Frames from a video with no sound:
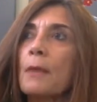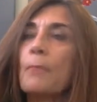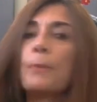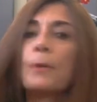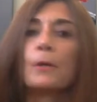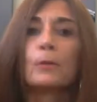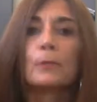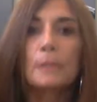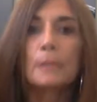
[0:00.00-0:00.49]

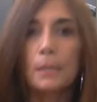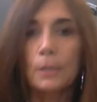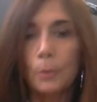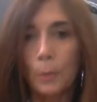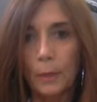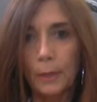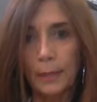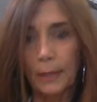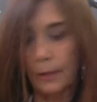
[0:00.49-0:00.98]
building
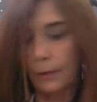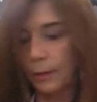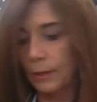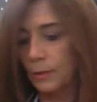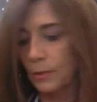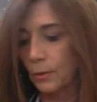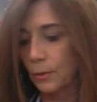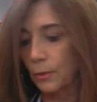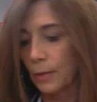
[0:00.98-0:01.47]
your
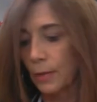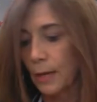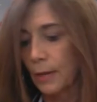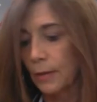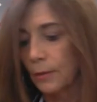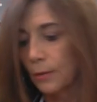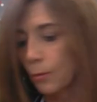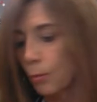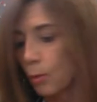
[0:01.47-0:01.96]
character,
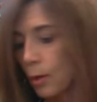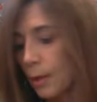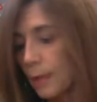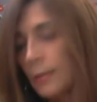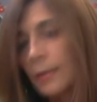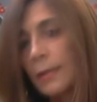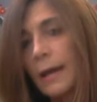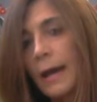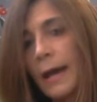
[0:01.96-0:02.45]
the
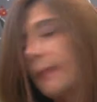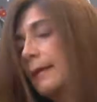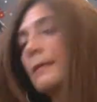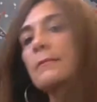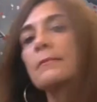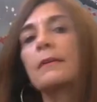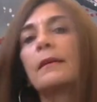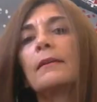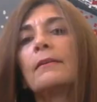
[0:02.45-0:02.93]
one that
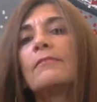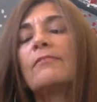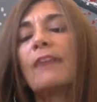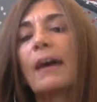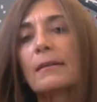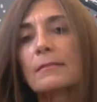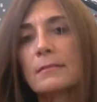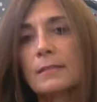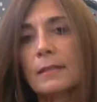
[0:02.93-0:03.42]
is
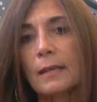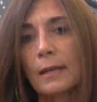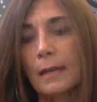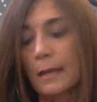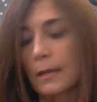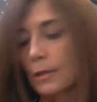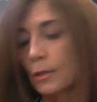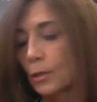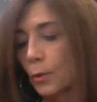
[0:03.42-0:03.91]
investing
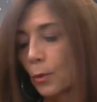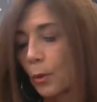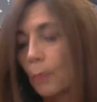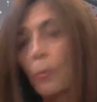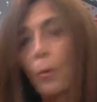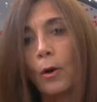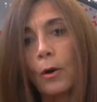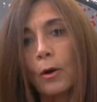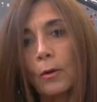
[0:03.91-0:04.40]
in your
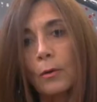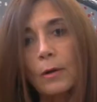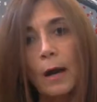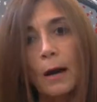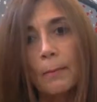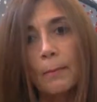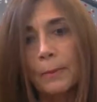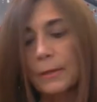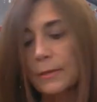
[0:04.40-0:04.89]
moral
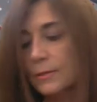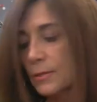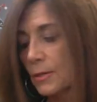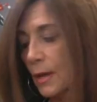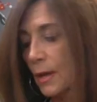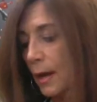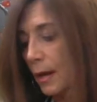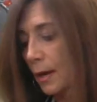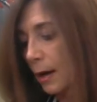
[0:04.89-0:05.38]
compass,